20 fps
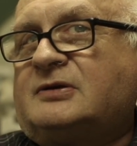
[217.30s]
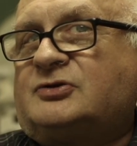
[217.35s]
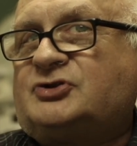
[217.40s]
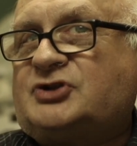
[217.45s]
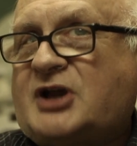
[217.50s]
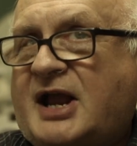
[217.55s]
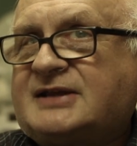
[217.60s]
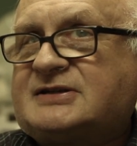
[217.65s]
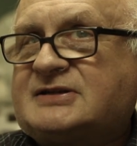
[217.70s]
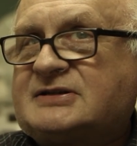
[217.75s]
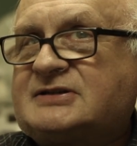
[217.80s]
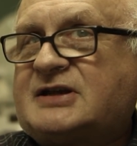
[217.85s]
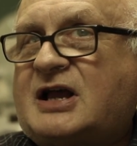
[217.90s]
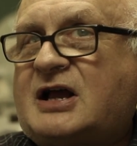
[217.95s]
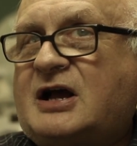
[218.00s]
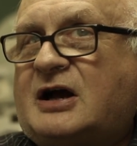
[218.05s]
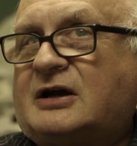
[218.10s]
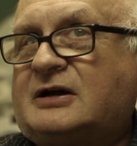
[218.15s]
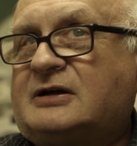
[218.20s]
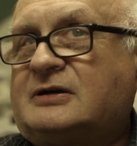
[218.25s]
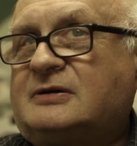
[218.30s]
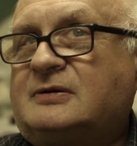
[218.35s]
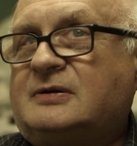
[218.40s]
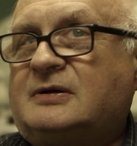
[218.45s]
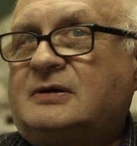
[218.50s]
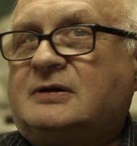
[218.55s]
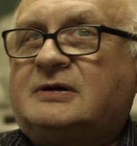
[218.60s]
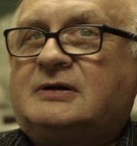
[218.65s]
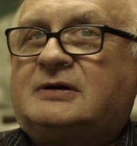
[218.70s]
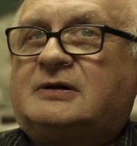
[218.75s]
chances are,
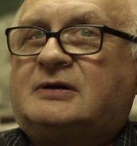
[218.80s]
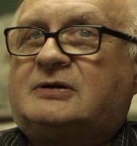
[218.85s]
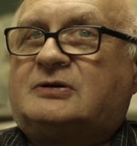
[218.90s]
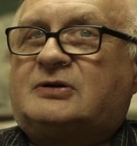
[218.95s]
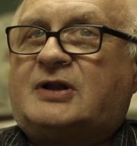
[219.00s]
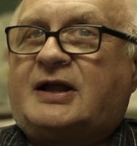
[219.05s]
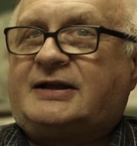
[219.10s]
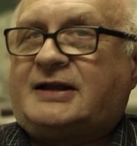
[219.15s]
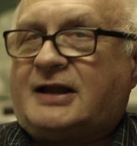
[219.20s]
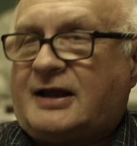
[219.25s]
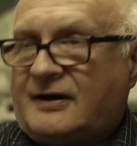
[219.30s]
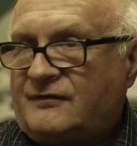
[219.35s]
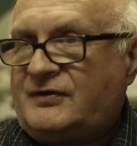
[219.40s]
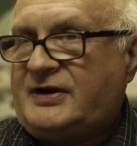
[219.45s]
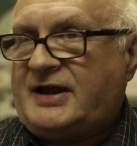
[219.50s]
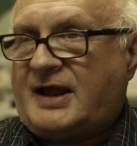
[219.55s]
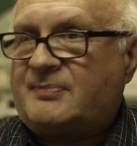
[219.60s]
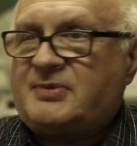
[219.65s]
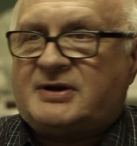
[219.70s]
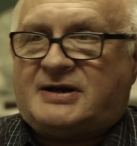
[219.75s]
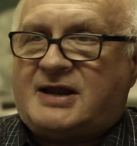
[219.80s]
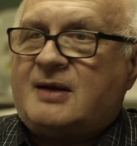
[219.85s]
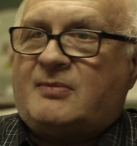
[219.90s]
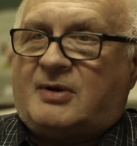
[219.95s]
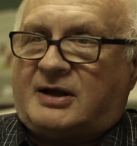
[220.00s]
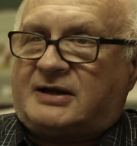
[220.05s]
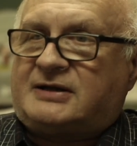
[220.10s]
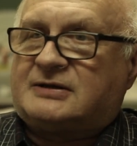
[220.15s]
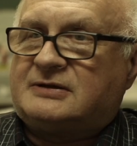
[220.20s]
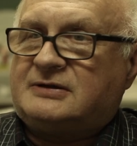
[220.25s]
like every
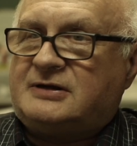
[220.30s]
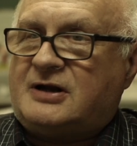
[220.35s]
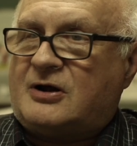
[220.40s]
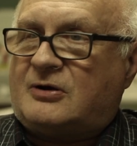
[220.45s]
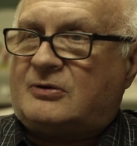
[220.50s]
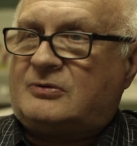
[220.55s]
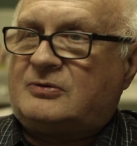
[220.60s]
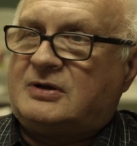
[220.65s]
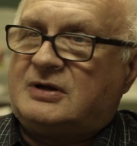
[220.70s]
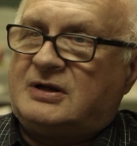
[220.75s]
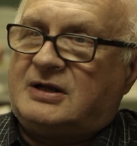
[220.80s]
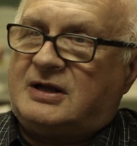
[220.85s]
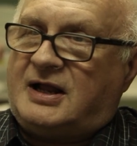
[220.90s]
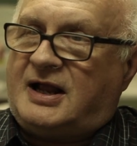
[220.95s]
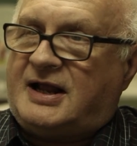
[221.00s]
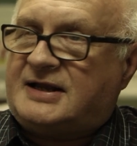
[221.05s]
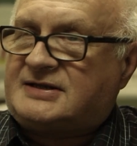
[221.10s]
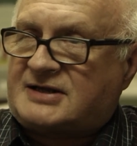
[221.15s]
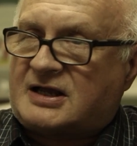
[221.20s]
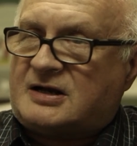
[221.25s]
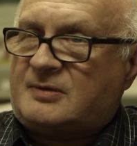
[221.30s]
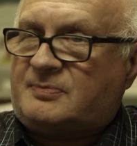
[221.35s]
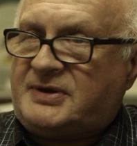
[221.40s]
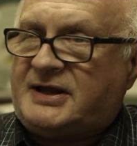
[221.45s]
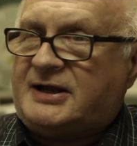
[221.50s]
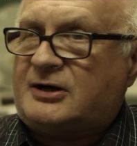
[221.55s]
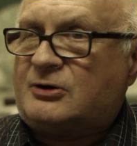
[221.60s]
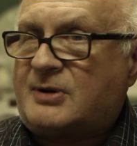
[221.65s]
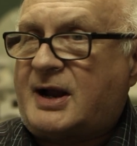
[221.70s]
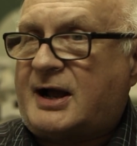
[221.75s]
epidemic, you know, it's going to
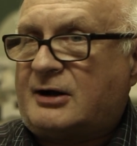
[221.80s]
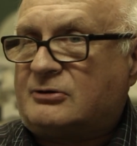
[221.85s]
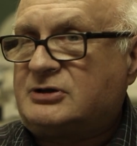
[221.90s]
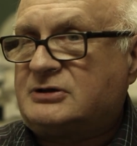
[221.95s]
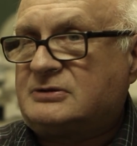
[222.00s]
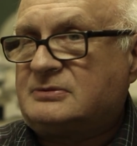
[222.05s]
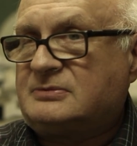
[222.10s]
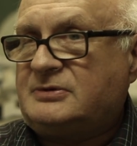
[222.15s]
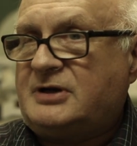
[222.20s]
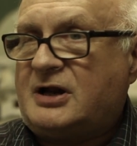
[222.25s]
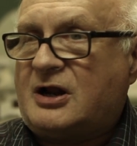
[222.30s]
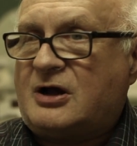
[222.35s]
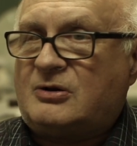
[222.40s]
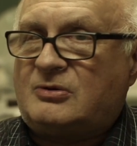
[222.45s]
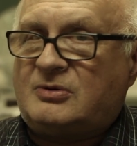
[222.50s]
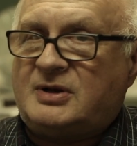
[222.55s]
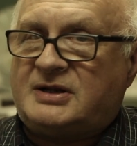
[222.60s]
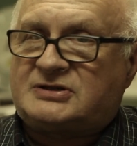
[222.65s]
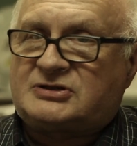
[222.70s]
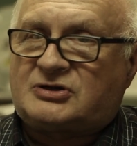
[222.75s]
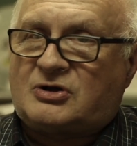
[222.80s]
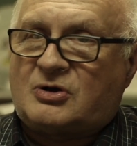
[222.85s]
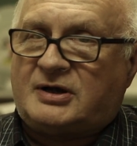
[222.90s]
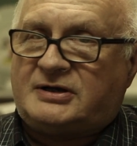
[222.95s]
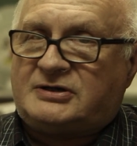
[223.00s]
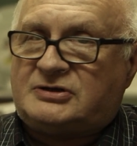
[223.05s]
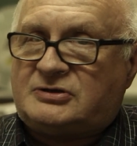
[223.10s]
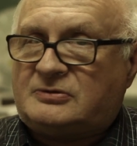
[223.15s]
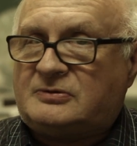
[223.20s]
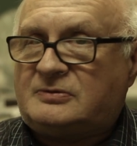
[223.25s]
peter out. You know, it's
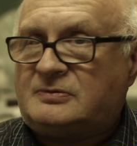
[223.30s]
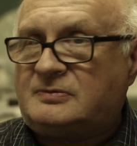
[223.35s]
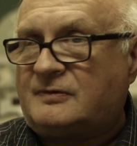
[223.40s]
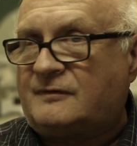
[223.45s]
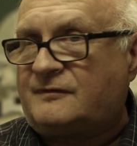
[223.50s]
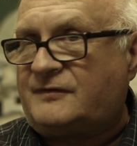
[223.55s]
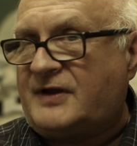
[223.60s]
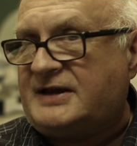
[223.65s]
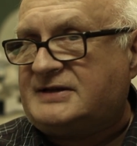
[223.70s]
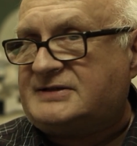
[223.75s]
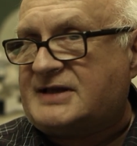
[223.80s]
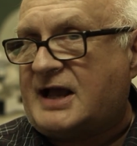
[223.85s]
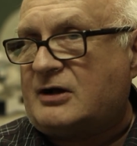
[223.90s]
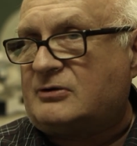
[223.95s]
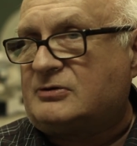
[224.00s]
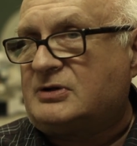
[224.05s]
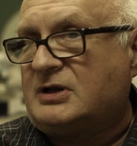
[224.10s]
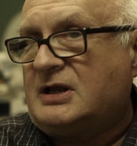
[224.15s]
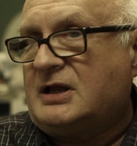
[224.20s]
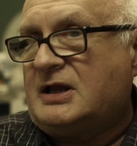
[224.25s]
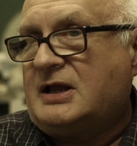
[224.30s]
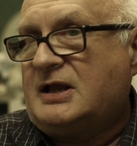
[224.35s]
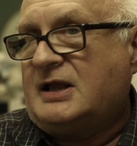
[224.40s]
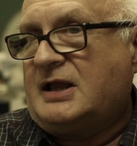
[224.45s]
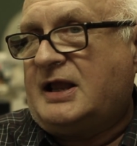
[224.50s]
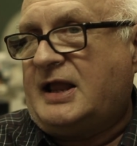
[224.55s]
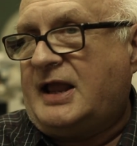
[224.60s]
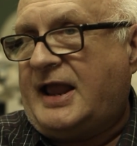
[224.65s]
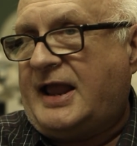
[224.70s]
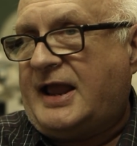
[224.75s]
going to phase out,
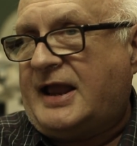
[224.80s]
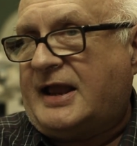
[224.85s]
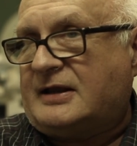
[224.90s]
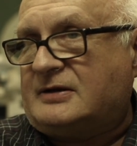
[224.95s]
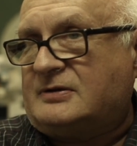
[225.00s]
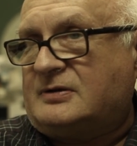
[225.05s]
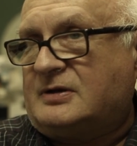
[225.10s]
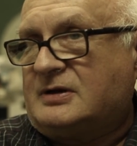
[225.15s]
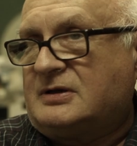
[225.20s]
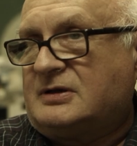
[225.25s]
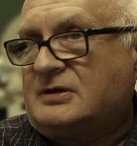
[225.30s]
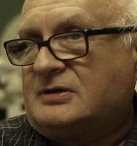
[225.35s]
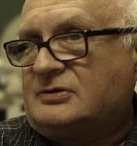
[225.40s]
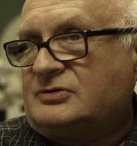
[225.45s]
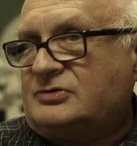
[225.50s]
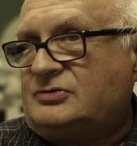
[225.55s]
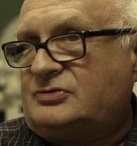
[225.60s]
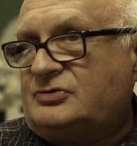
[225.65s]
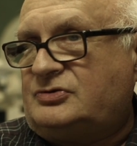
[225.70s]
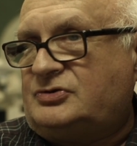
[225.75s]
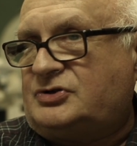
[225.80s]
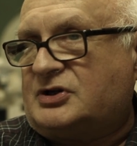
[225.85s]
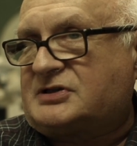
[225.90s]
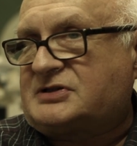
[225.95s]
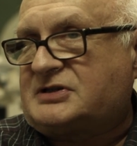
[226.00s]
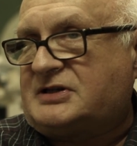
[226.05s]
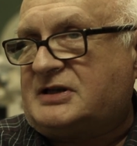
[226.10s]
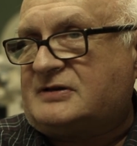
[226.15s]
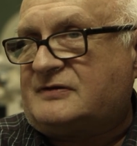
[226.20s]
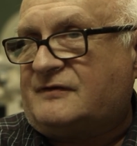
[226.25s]
and
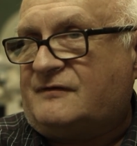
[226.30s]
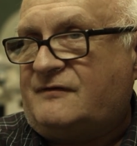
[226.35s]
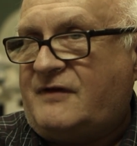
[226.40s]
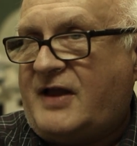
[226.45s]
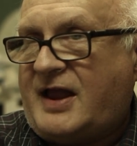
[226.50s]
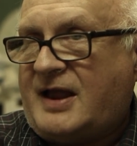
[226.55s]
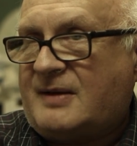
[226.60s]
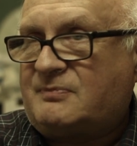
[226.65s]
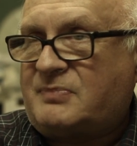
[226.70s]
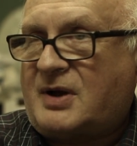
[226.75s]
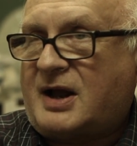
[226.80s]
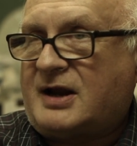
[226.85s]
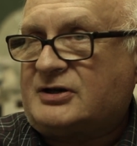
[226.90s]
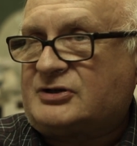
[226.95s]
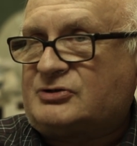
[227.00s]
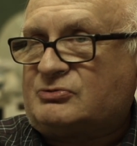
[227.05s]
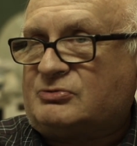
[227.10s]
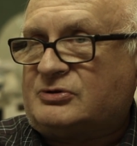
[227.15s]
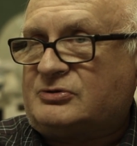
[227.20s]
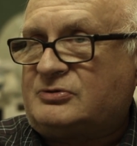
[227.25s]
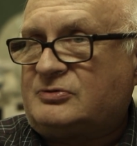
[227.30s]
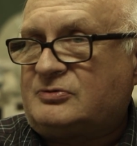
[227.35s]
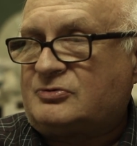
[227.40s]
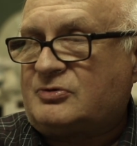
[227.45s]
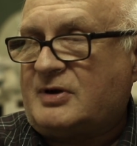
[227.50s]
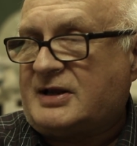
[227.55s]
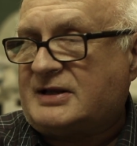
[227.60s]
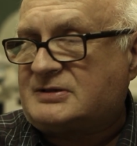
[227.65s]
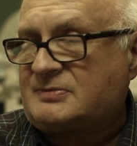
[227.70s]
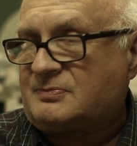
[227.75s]
just as vampires were
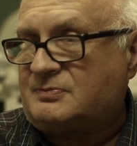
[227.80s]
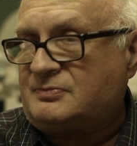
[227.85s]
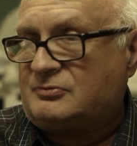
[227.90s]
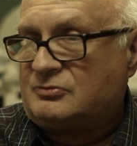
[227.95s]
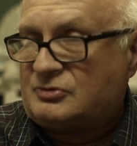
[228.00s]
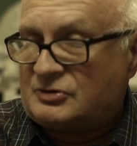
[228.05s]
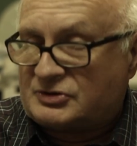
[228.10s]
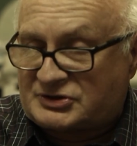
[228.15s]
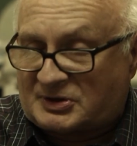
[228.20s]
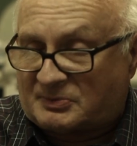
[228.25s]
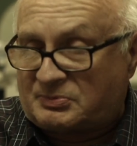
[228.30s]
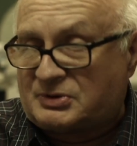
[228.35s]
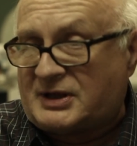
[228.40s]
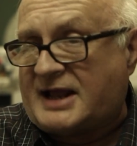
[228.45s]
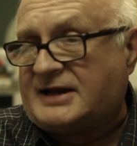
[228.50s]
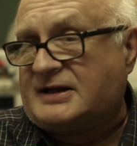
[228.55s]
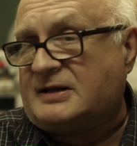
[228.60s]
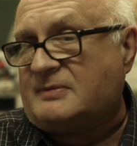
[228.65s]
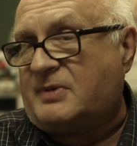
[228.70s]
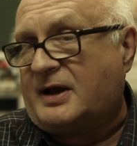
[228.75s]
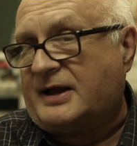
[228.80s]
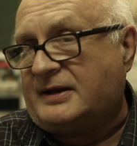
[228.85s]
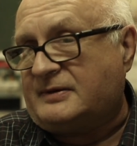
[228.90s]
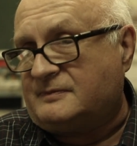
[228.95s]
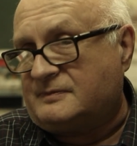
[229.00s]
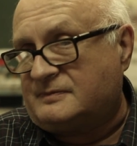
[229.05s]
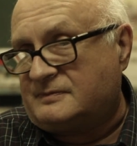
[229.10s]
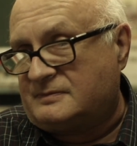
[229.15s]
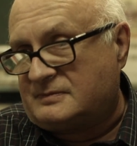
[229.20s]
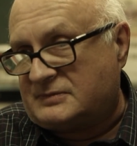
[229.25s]
trans were supplanted by
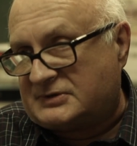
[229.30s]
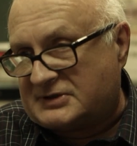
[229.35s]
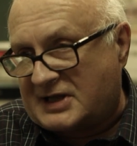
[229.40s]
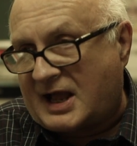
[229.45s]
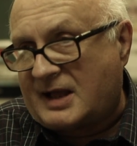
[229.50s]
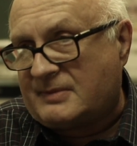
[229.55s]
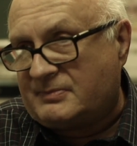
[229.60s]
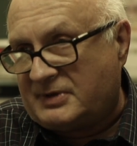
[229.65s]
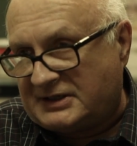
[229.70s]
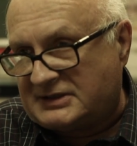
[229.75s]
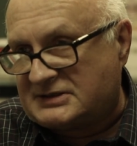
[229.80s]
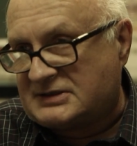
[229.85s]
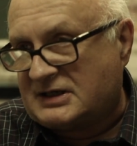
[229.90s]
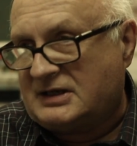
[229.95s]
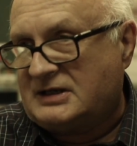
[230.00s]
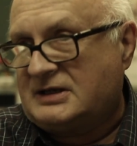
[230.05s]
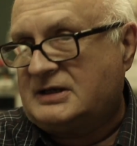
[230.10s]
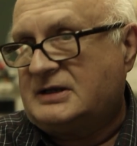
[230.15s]
zombies,